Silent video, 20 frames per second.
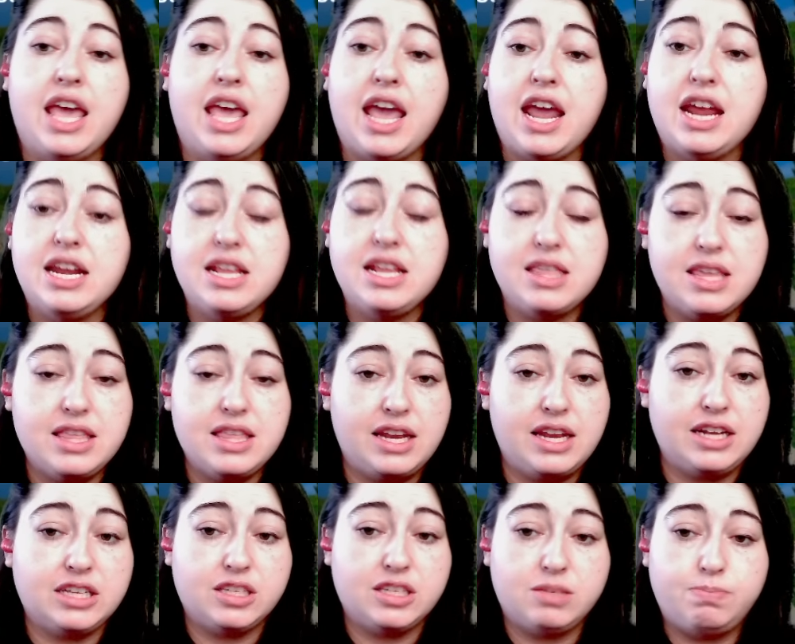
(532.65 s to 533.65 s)
anything that
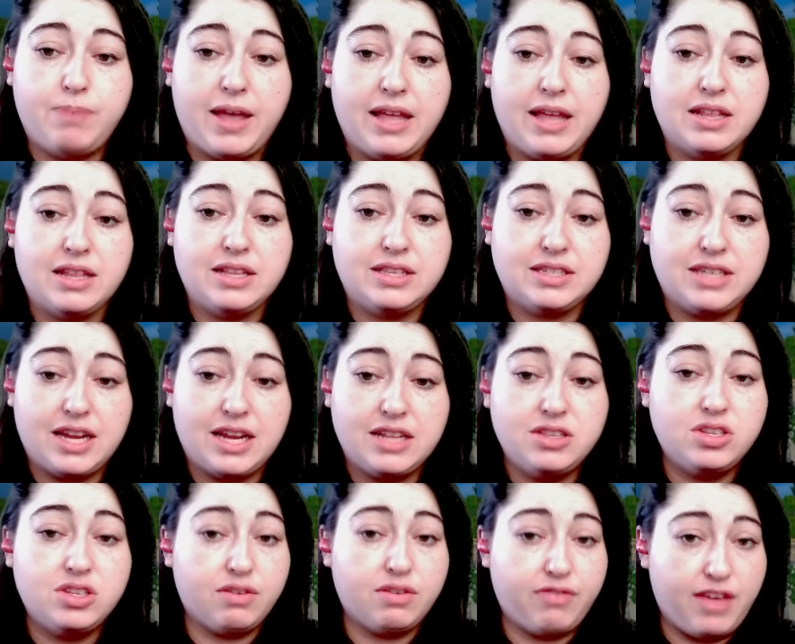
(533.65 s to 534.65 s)

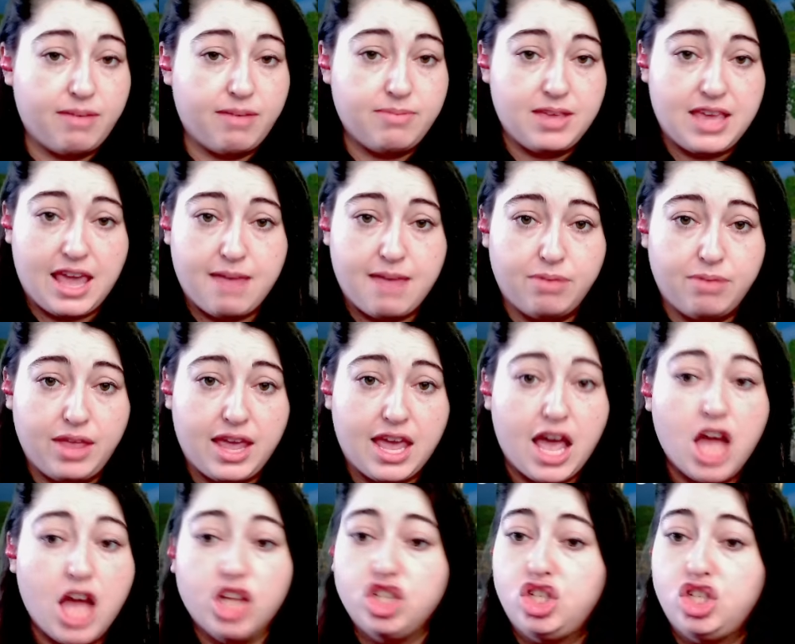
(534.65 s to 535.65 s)
extends your family gameplay,
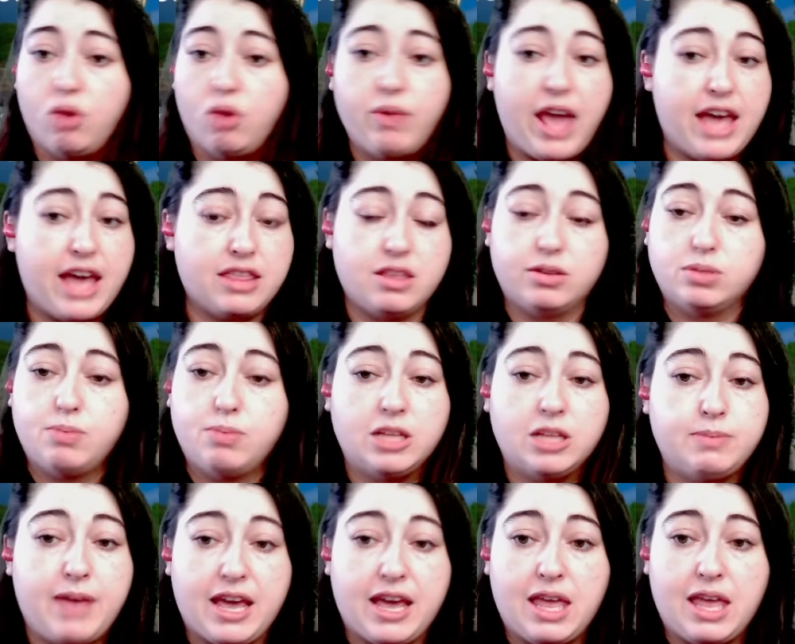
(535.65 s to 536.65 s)
don't add those mods
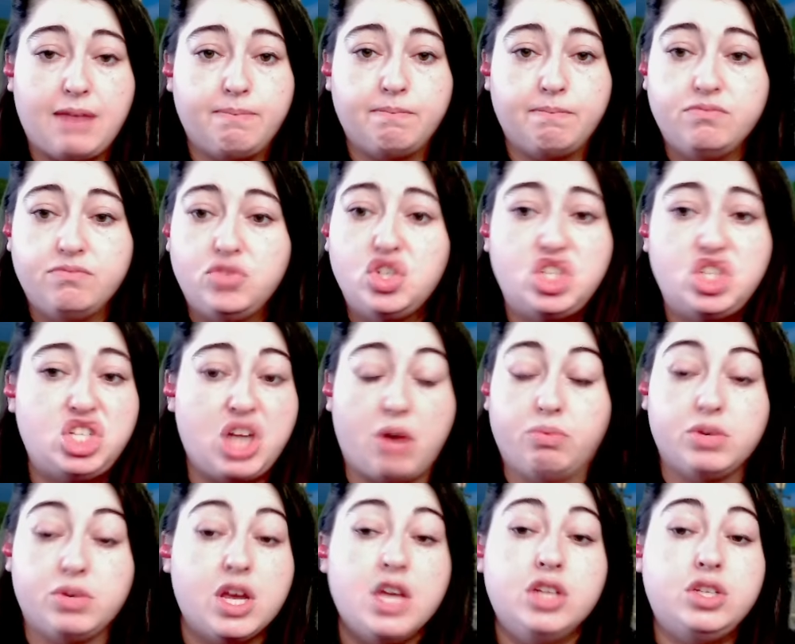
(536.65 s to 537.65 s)
back in. Just
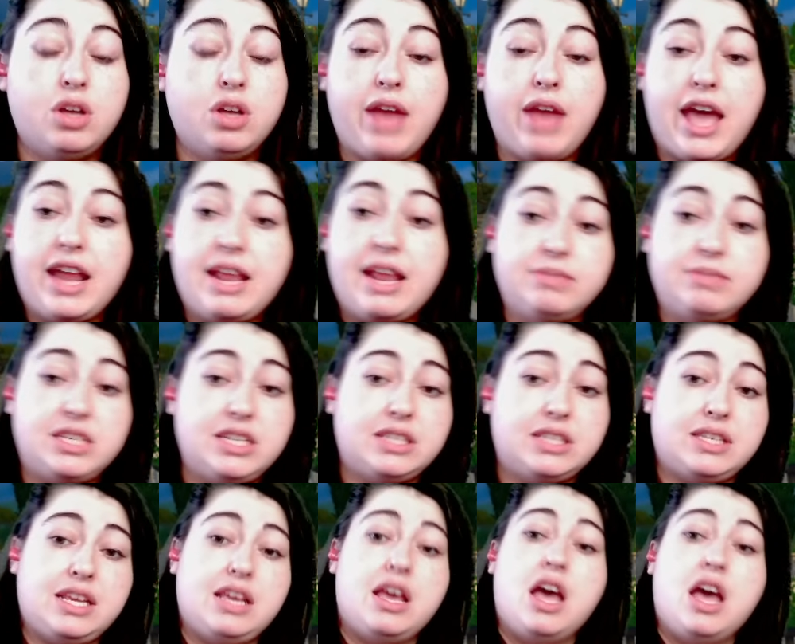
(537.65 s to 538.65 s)
don't. Don't add
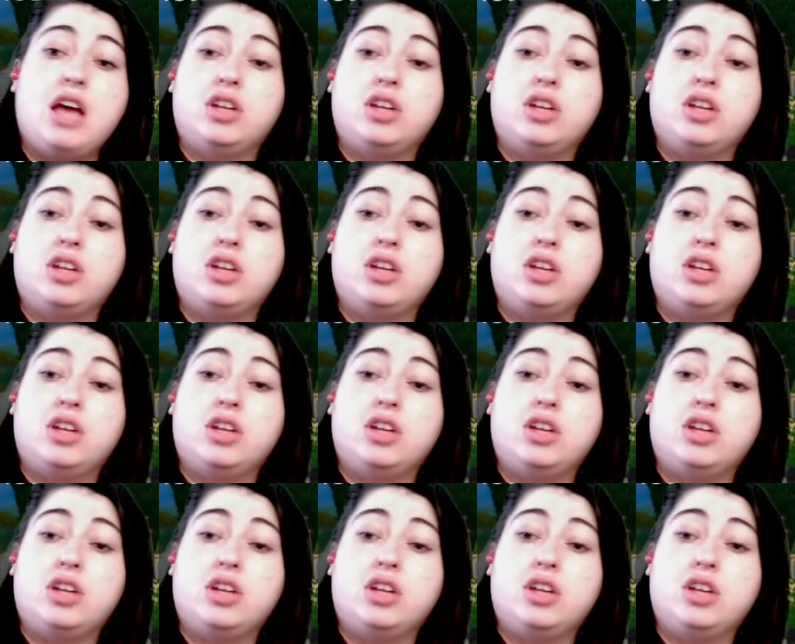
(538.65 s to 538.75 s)
MCC.